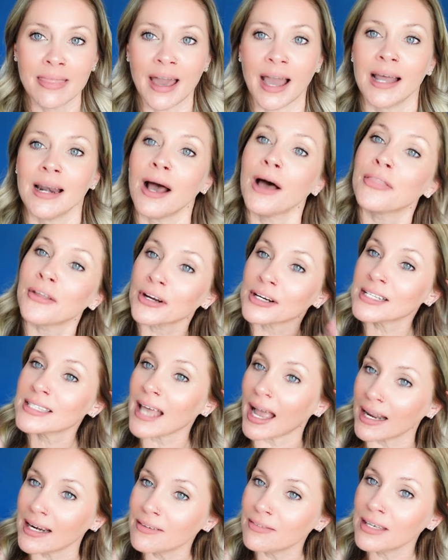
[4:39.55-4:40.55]
that other
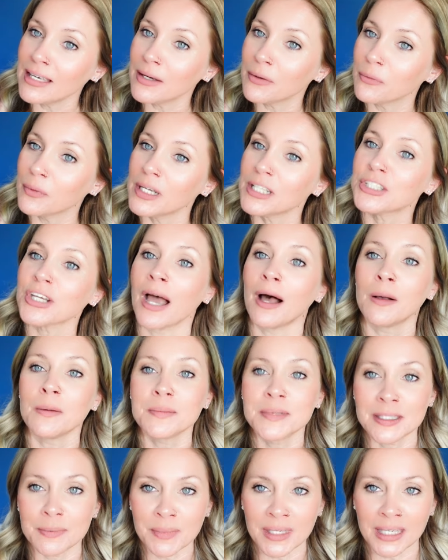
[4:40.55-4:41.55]
side of it, which helps